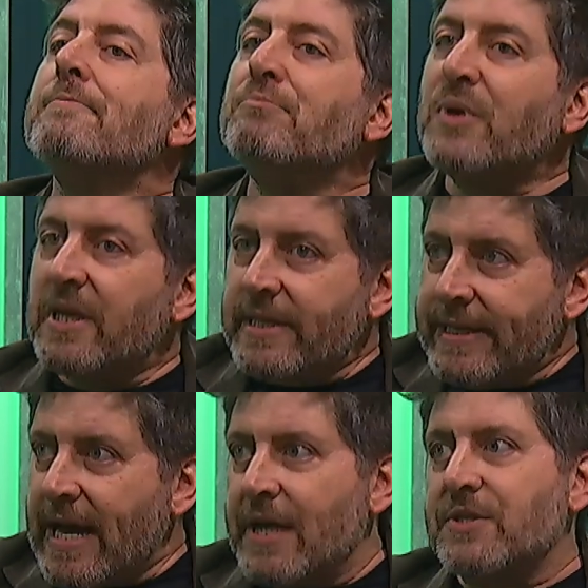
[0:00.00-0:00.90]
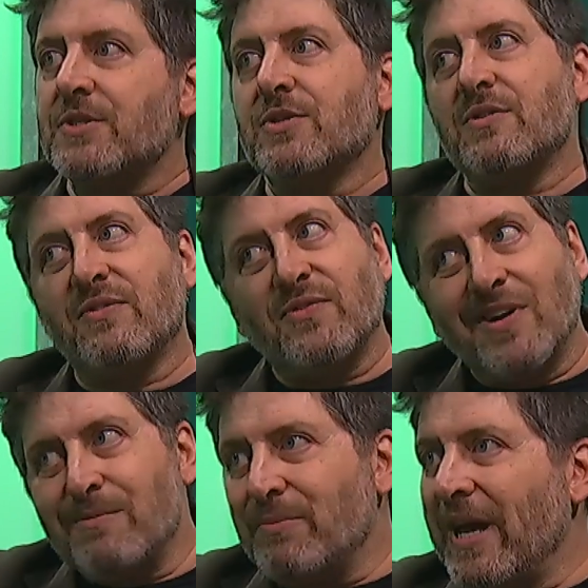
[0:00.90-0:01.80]
But yes, the
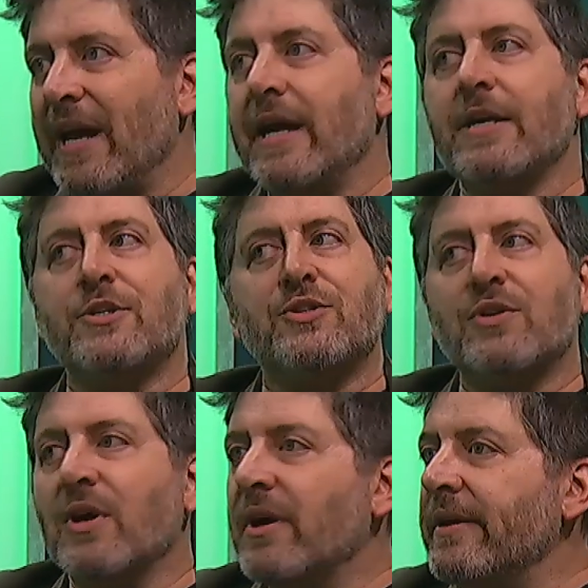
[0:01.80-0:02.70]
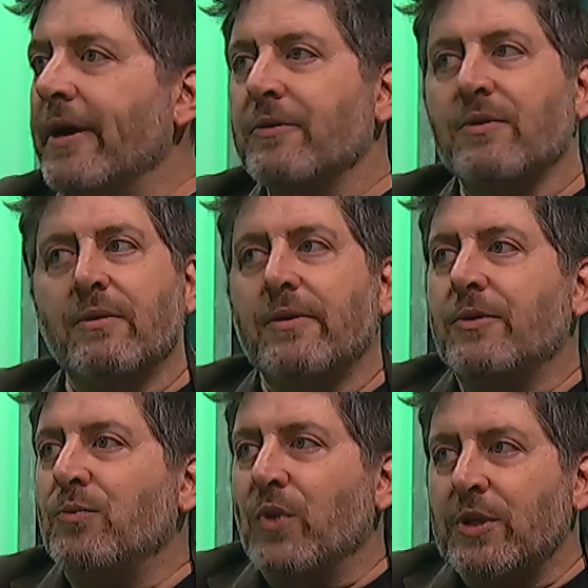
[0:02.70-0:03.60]
front page,
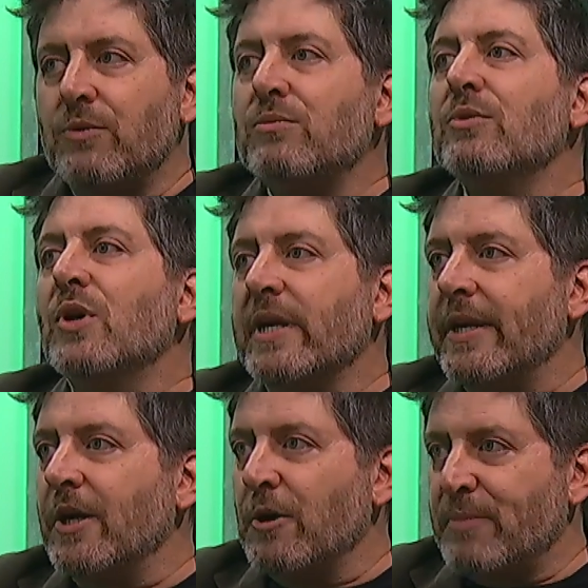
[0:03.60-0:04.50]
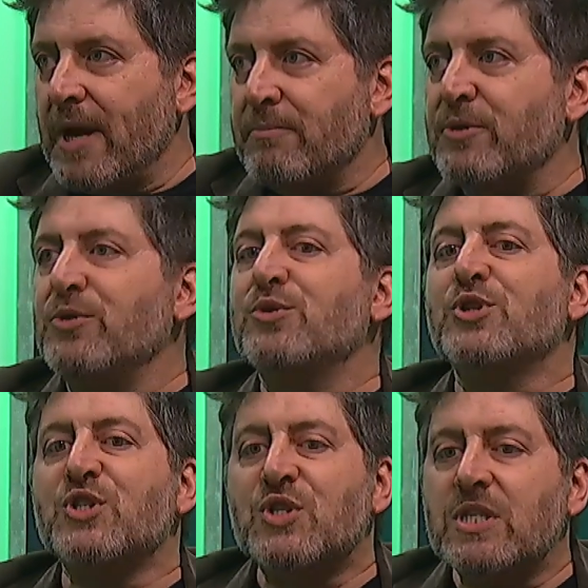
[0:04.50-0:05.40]
when you look at our paper, you
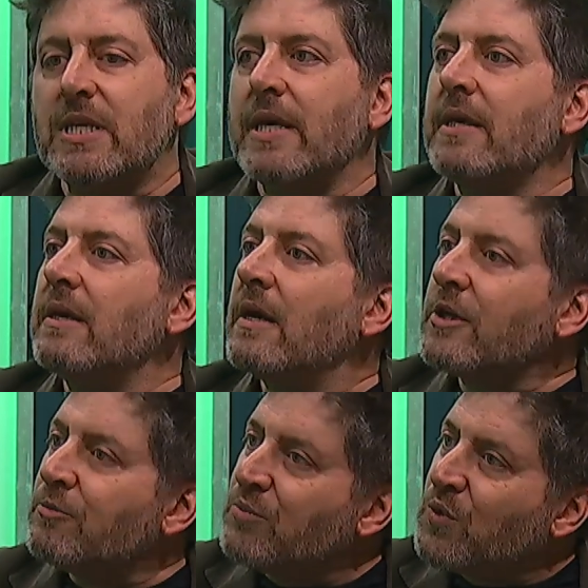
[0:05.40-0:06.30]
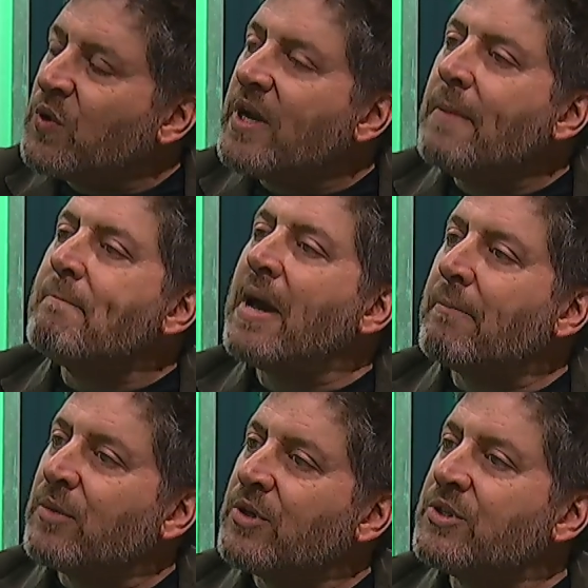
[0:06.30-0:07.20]
should see community
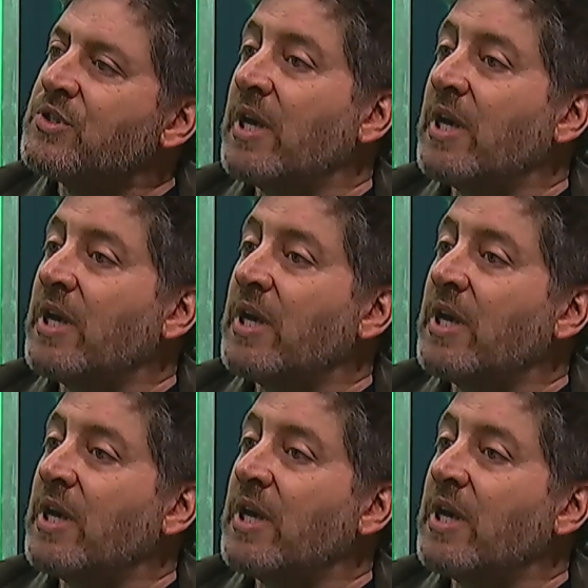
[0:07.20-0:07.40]
members,